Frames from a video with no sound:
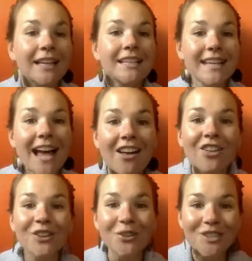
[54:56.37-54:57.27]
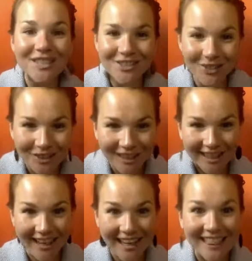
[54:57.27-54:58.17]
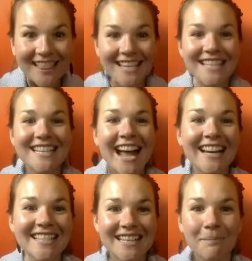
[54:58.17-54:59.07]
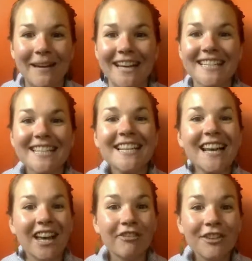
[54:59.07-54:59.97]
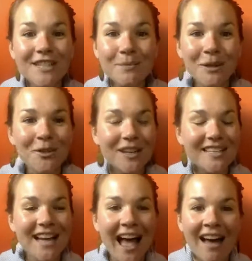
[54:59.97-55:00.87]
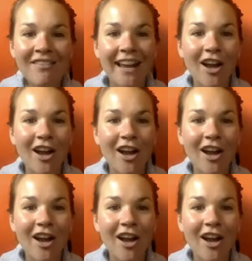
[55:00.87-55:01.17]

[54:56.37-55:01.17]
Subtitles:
Tell your story in these status updates. If you're someone who doesn't have a